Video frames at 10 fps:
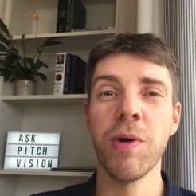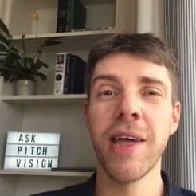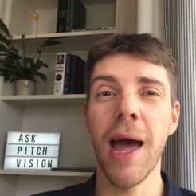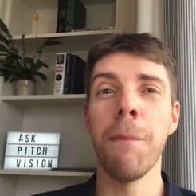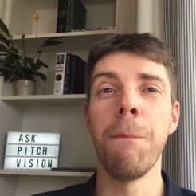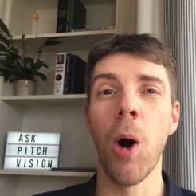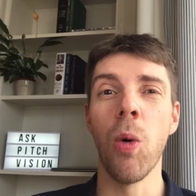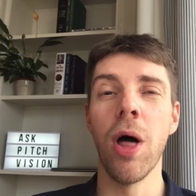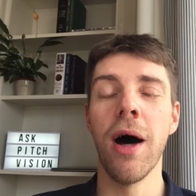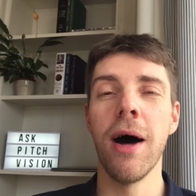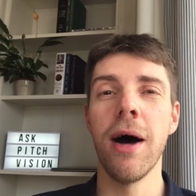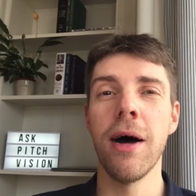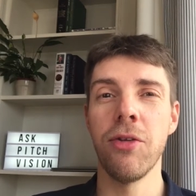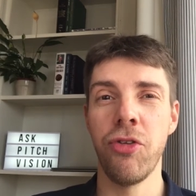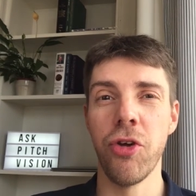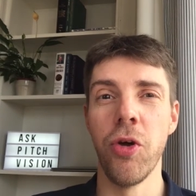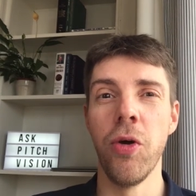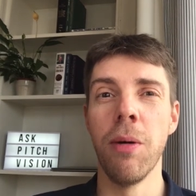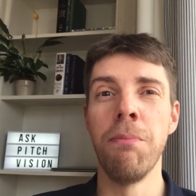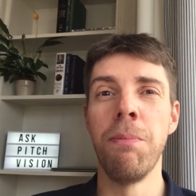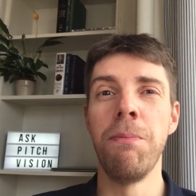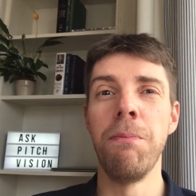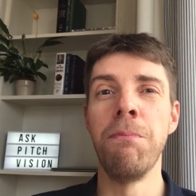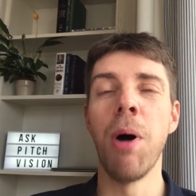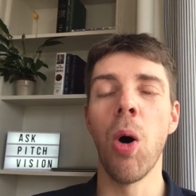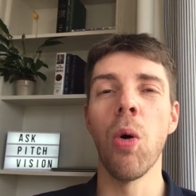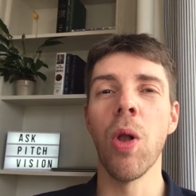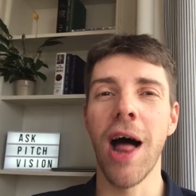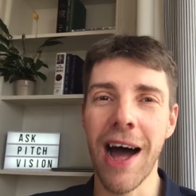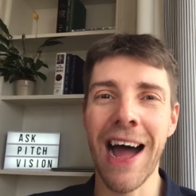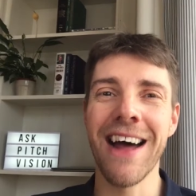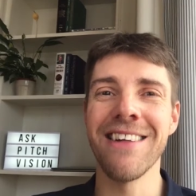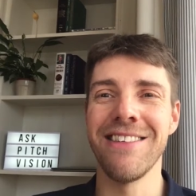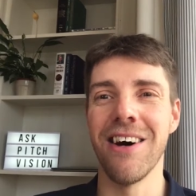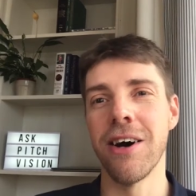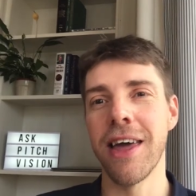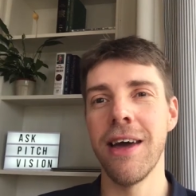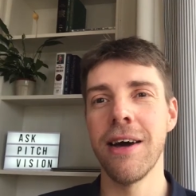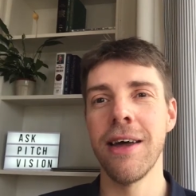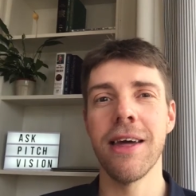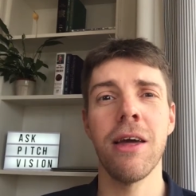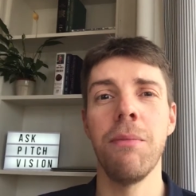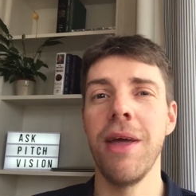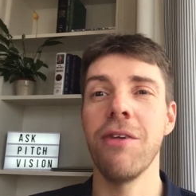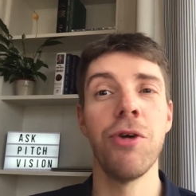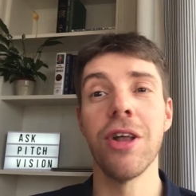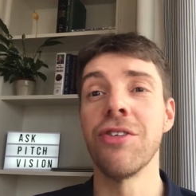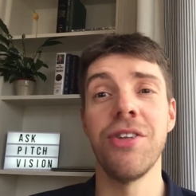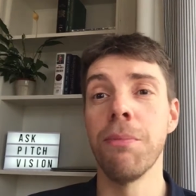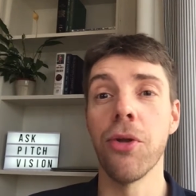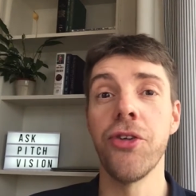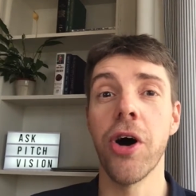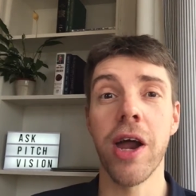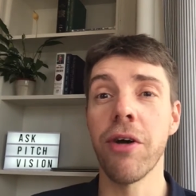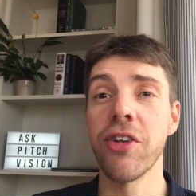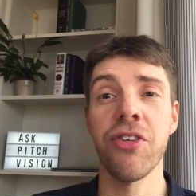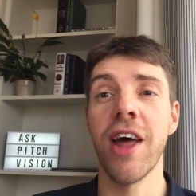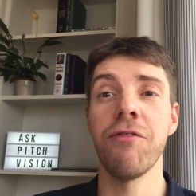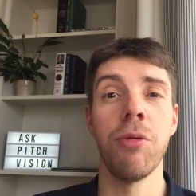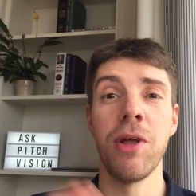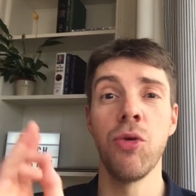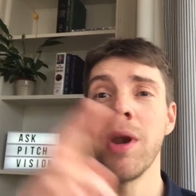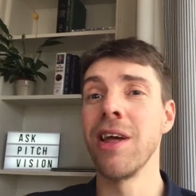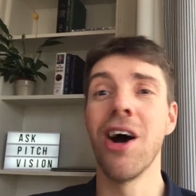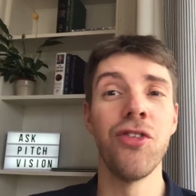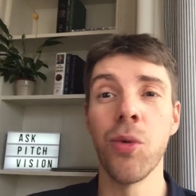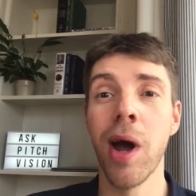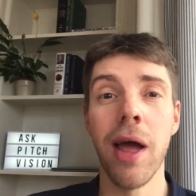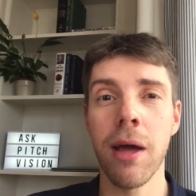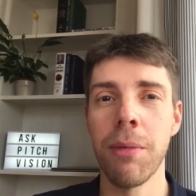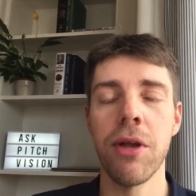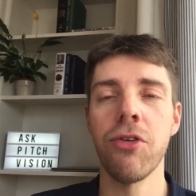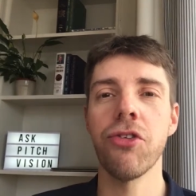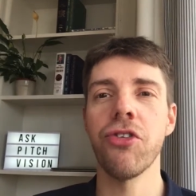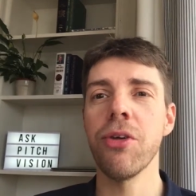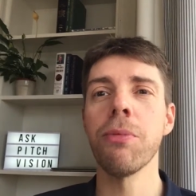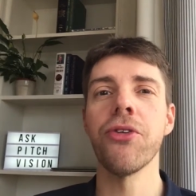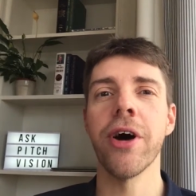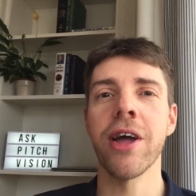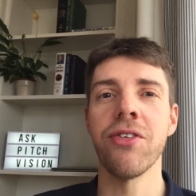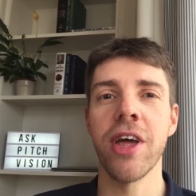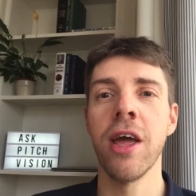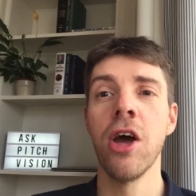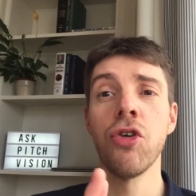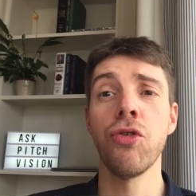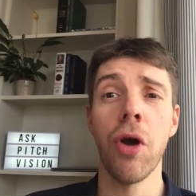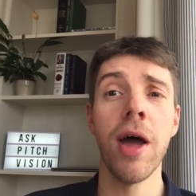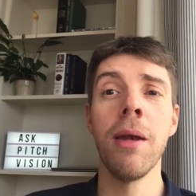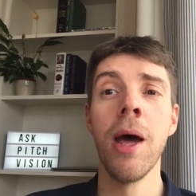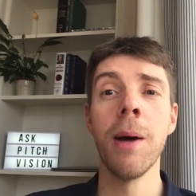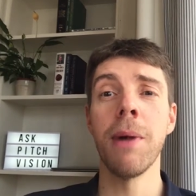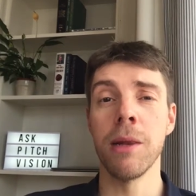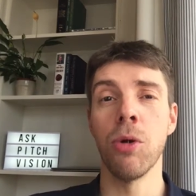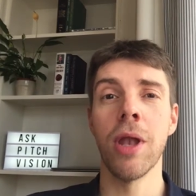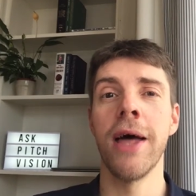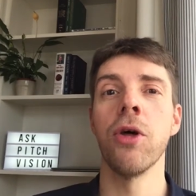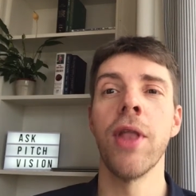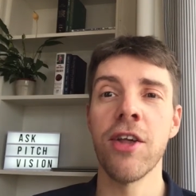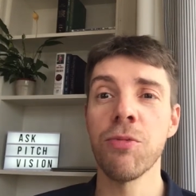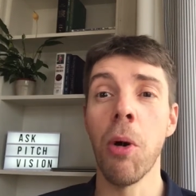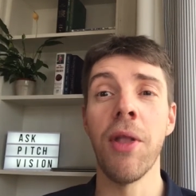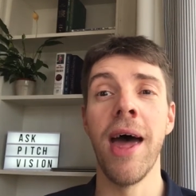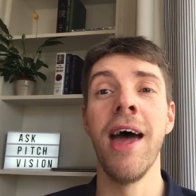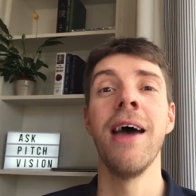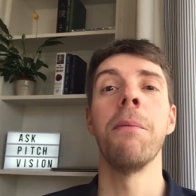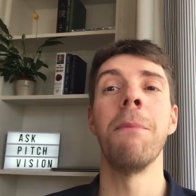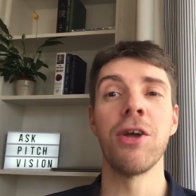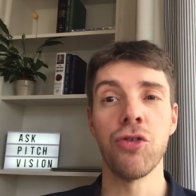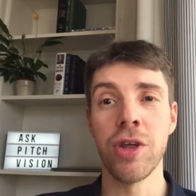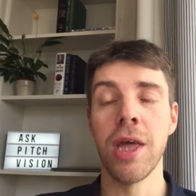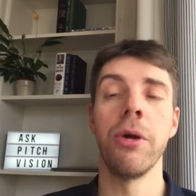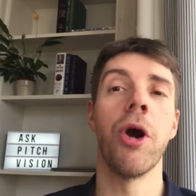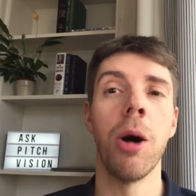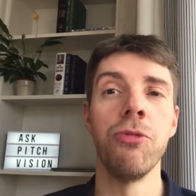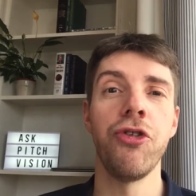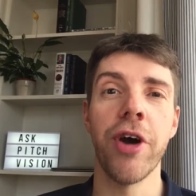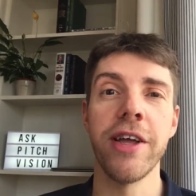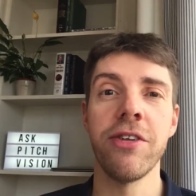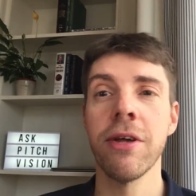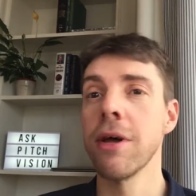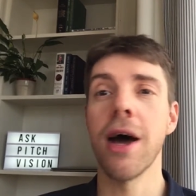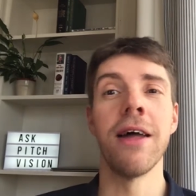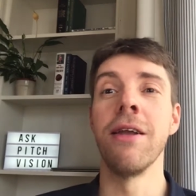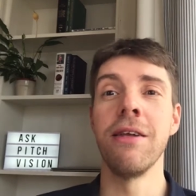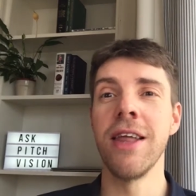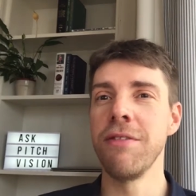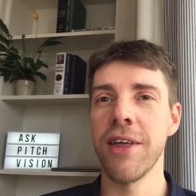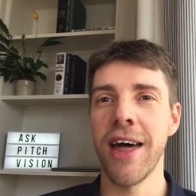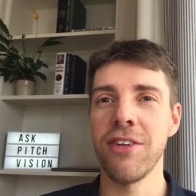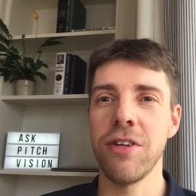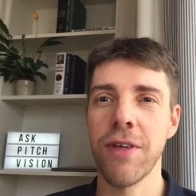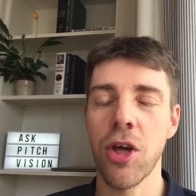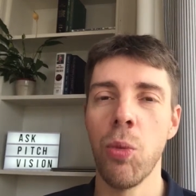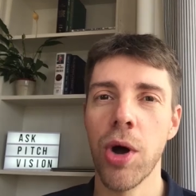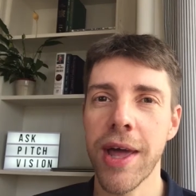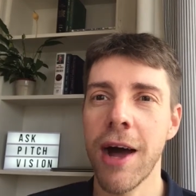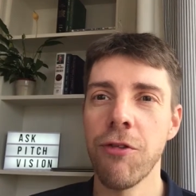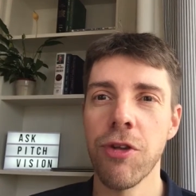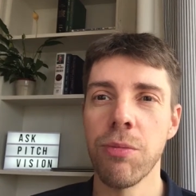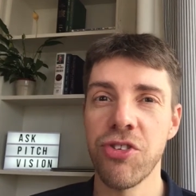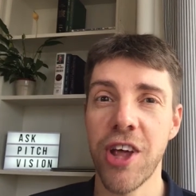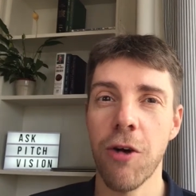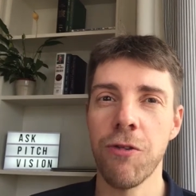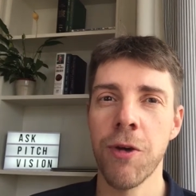get a bowler to bowl at a target, and it can be a real simple target, right? It doesn't have to be 20 yards away. It can be just a simple target, and say, try and make the ball land on that spot there, and make sure you keep your arms straight, and leave it at that. See if they can work it out for themselves.